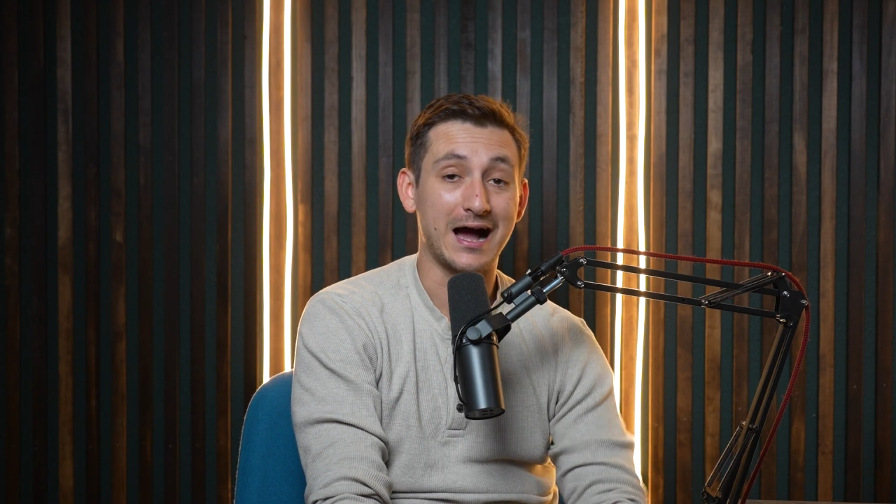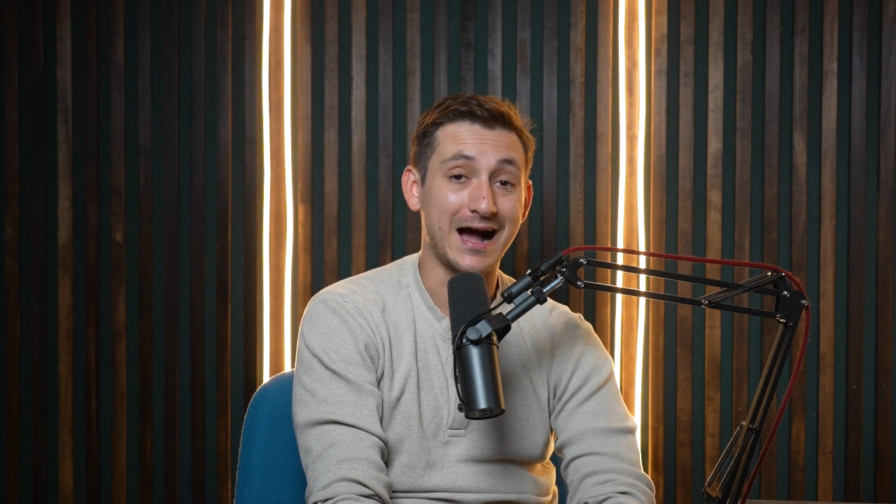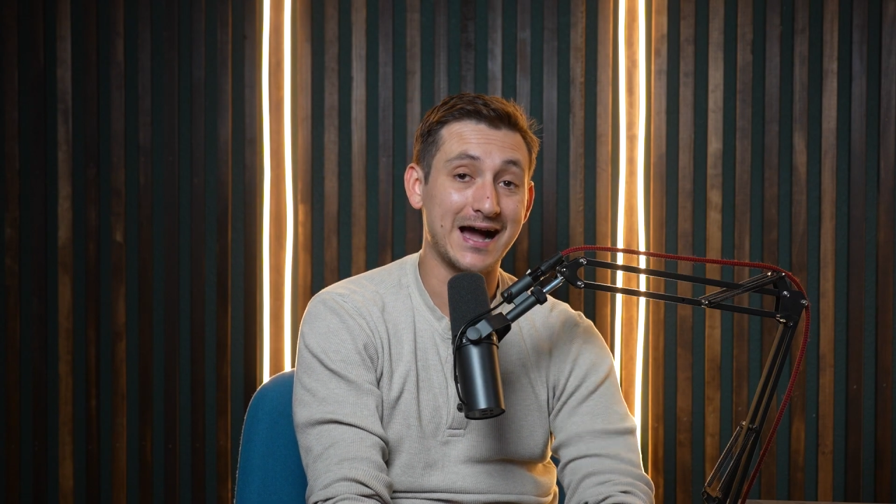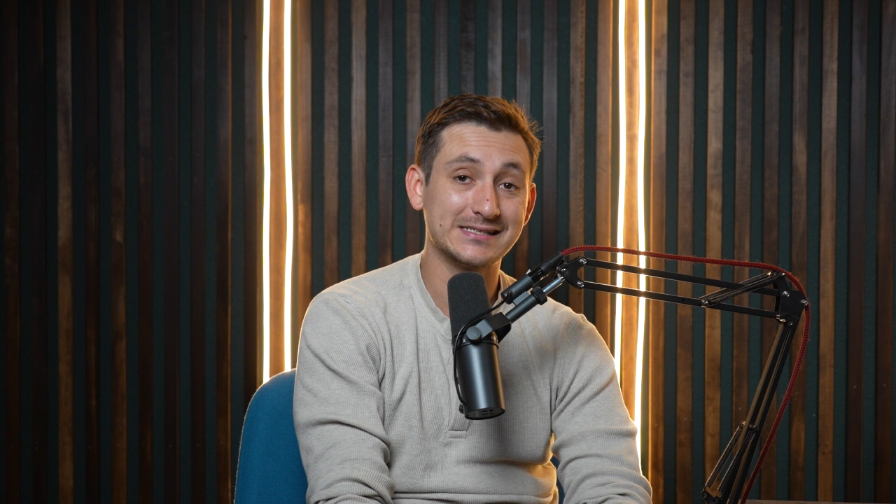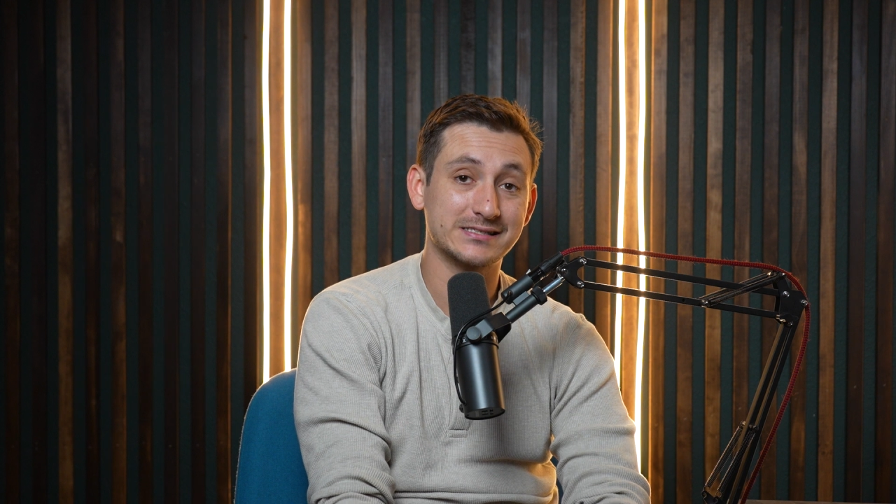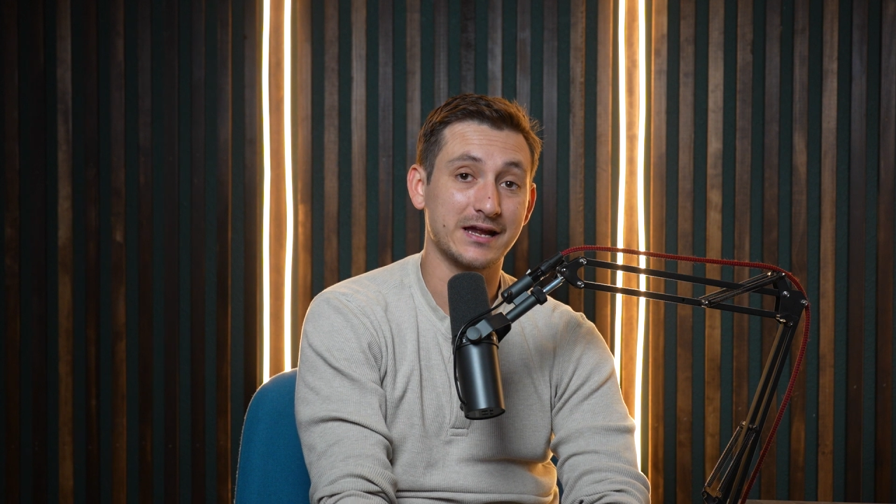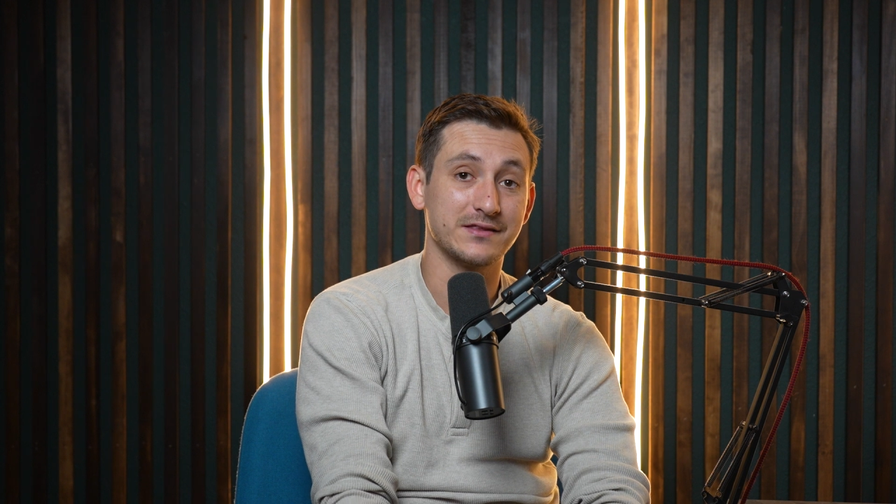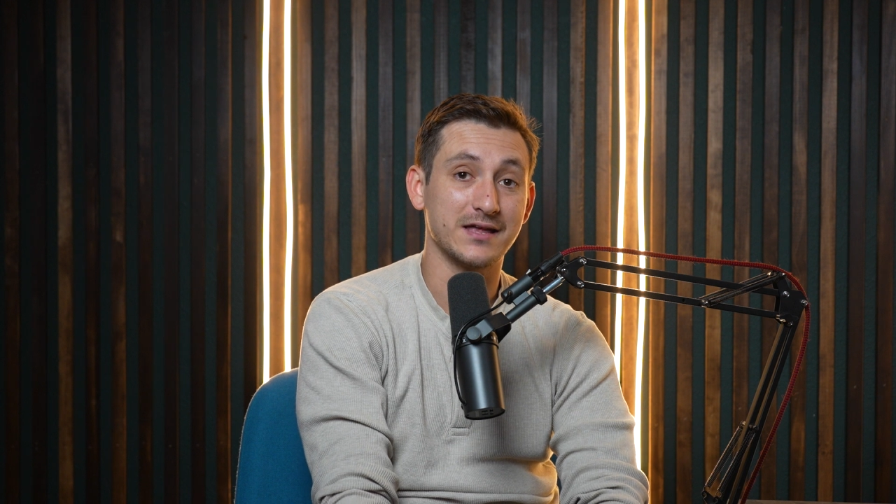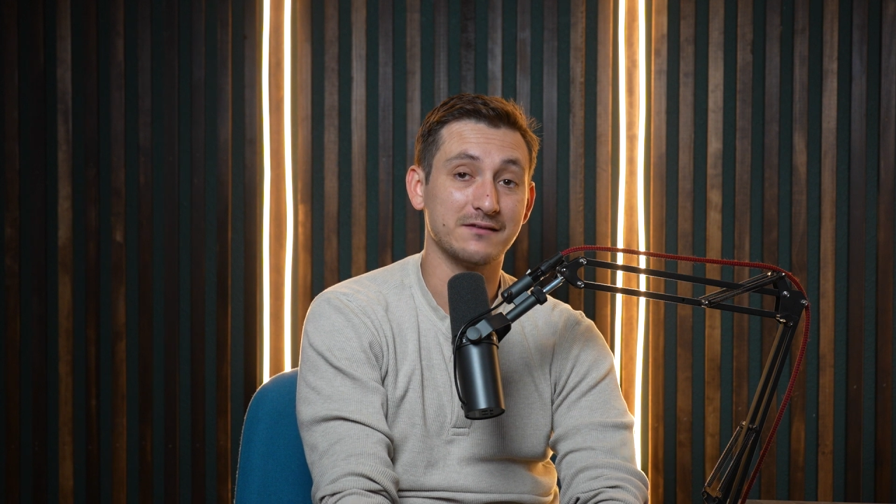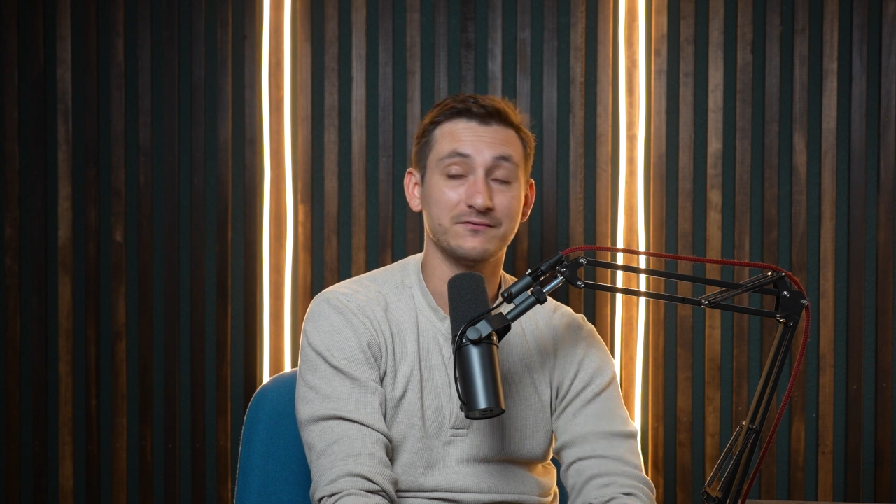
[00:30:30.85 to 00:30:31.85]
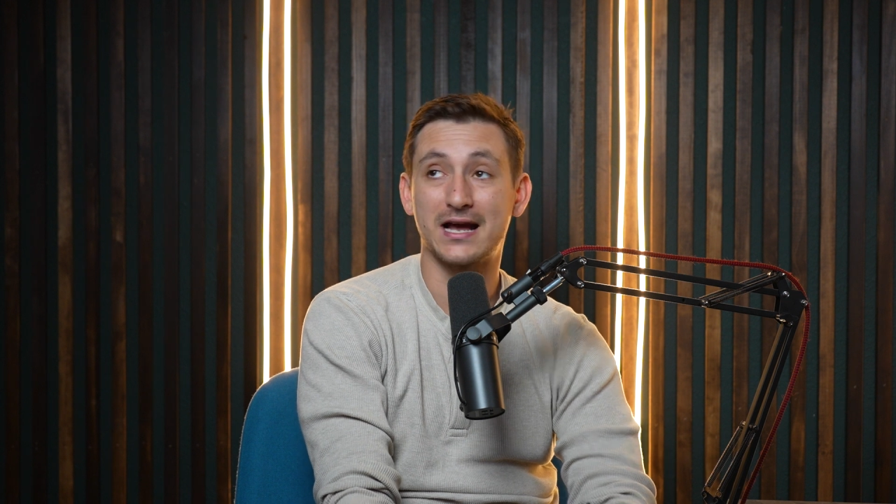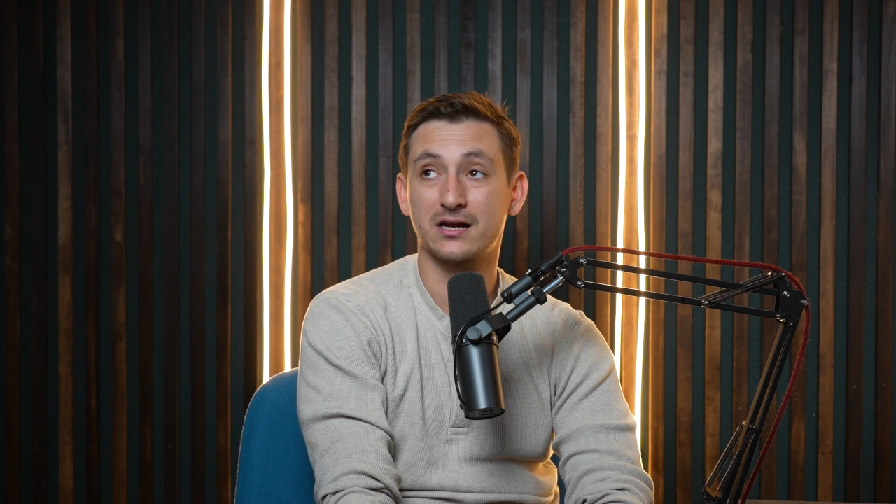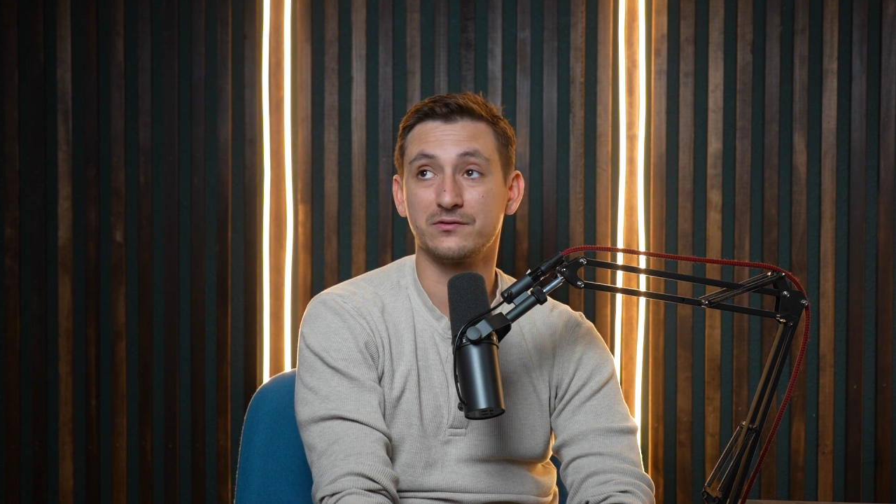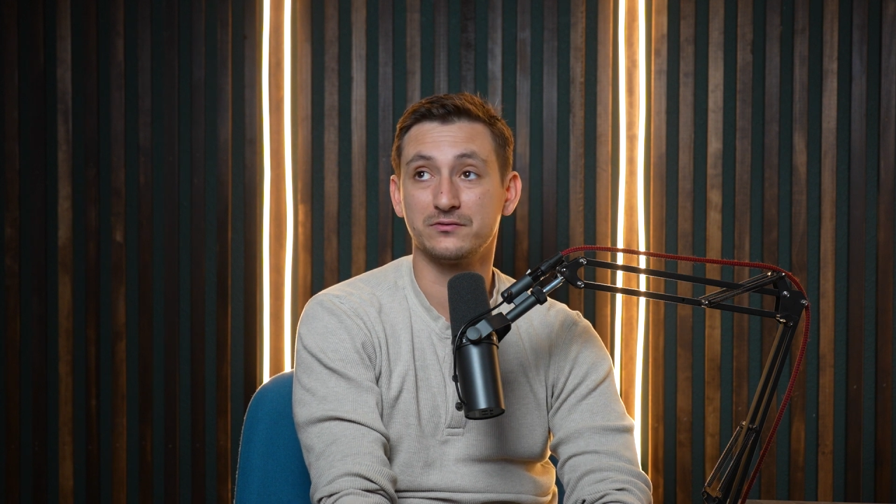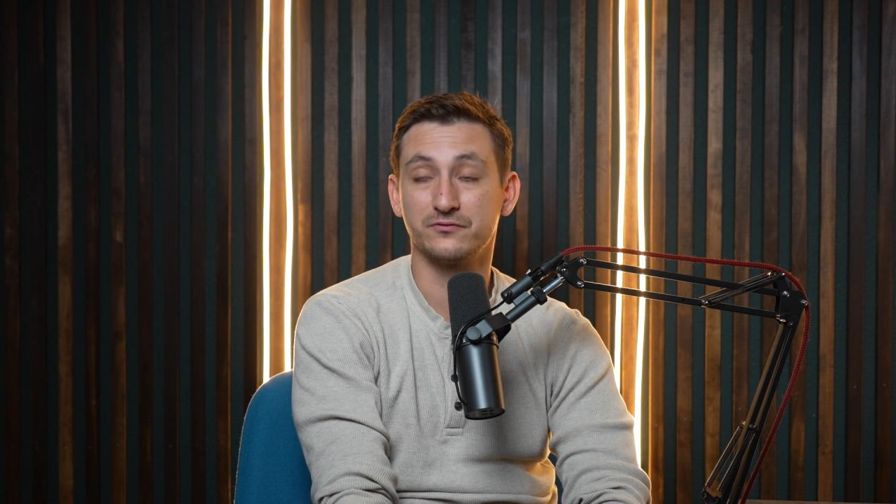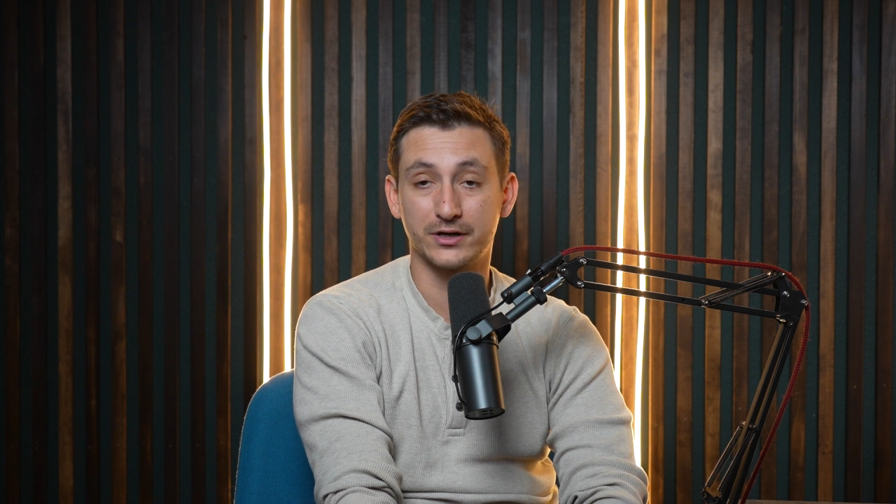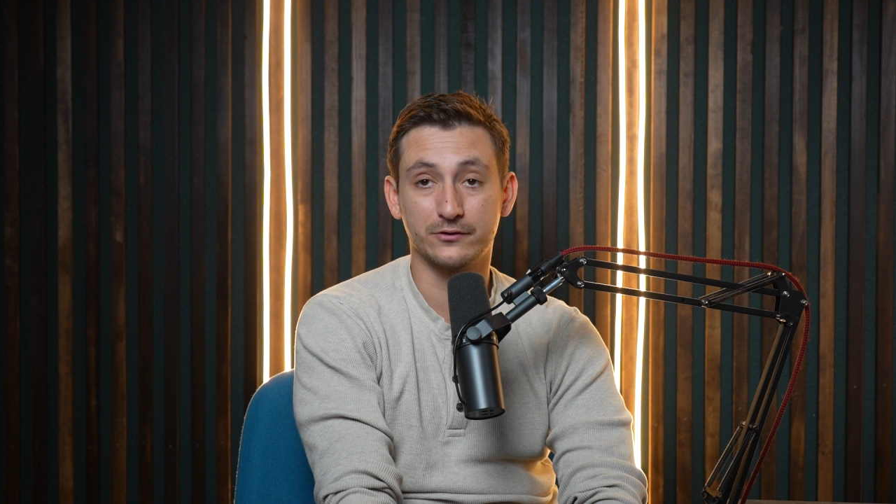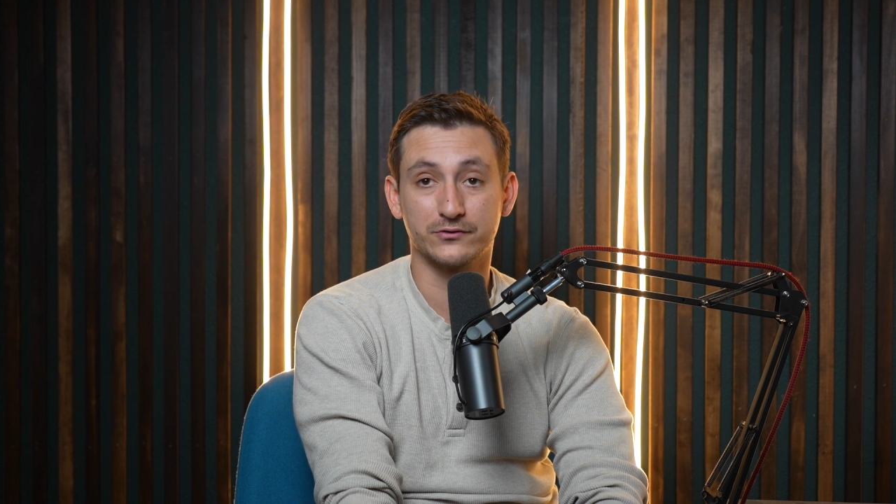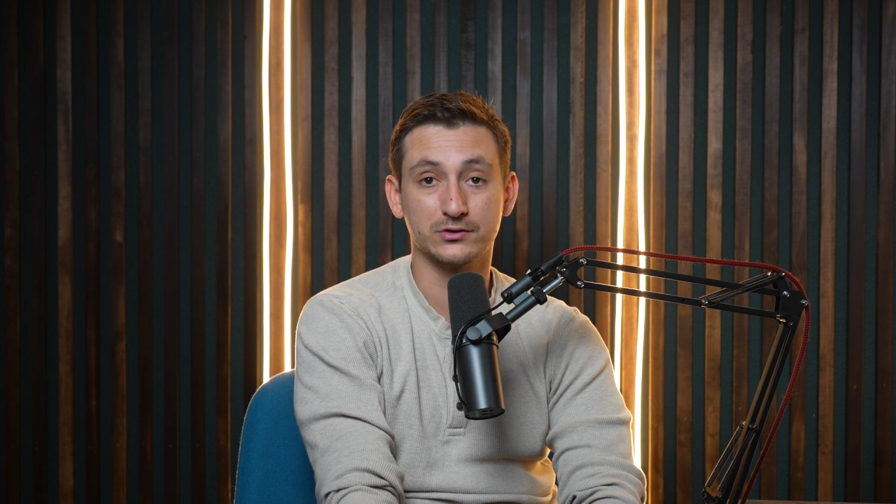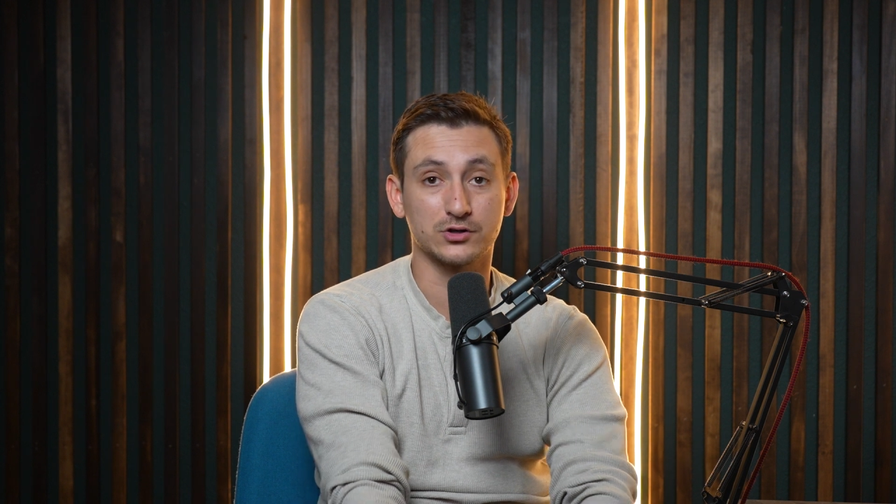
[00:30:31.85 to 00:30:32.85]
I say that Vacaville and
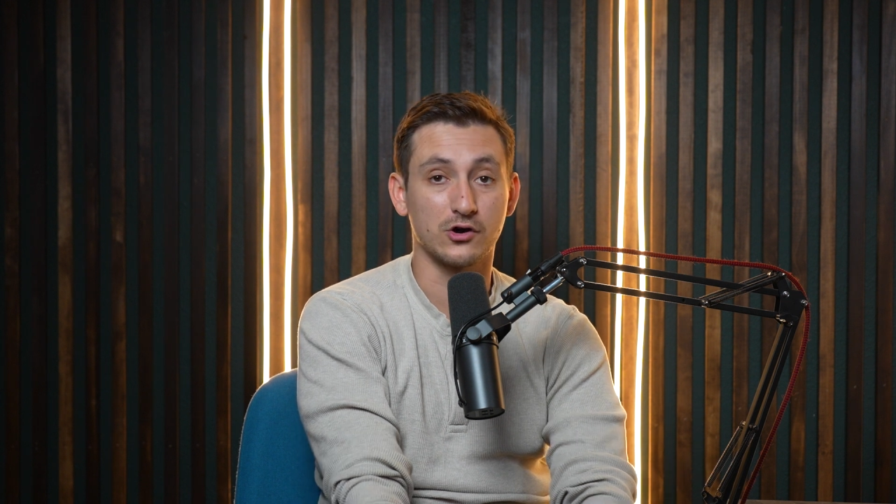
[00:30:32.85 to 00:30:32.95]
Fairfield